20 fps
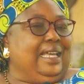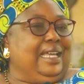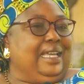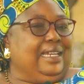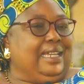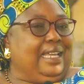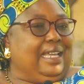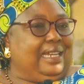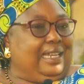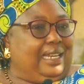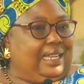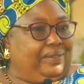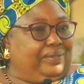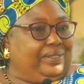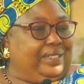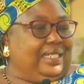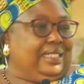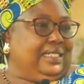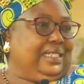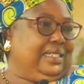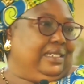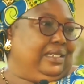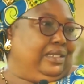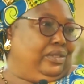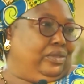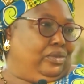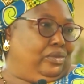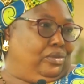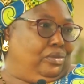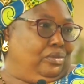And I love the
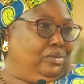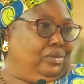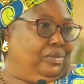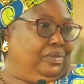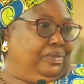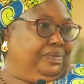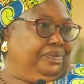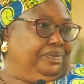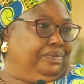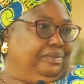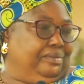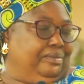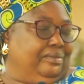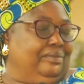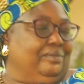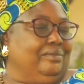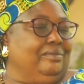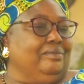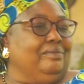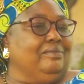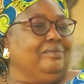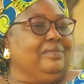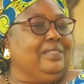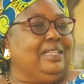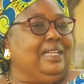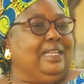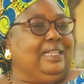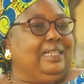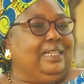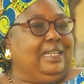Sunday school.
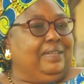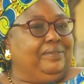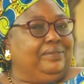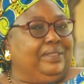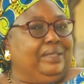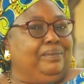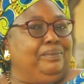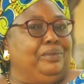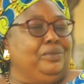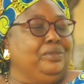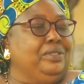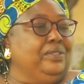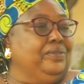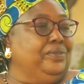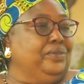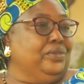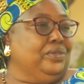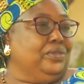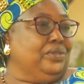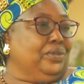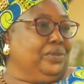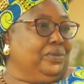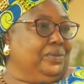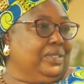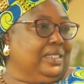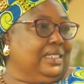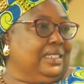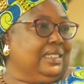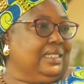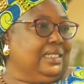I love the beautiful
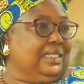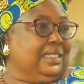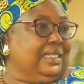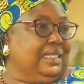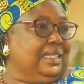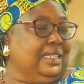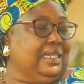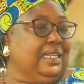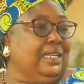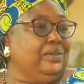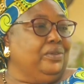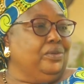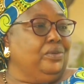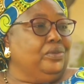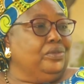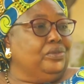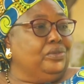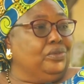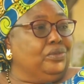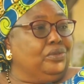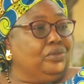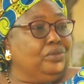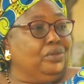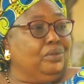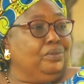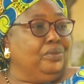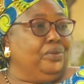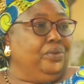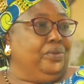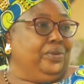stories and I don't want to
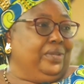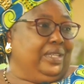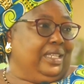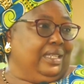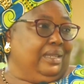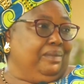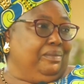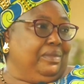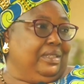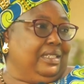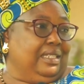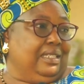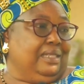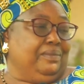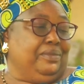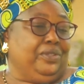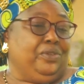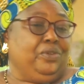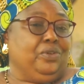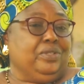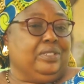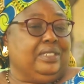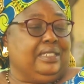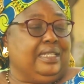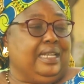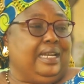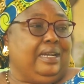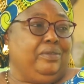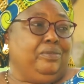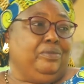stop going
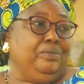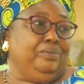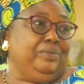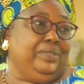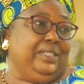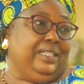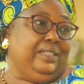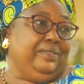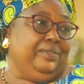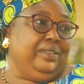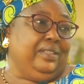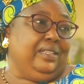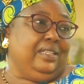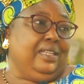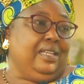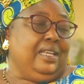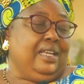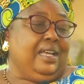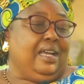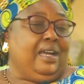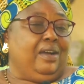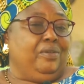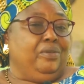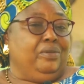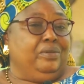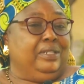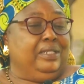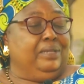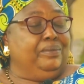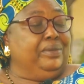because I won't be
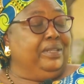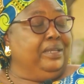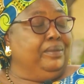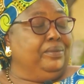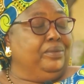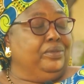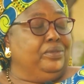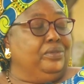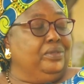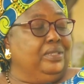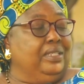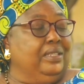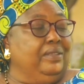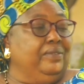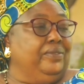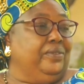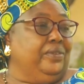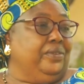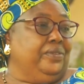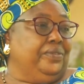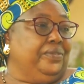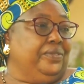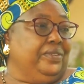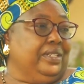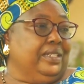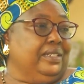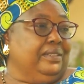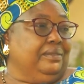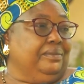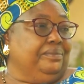able to give
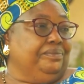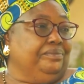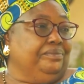offering.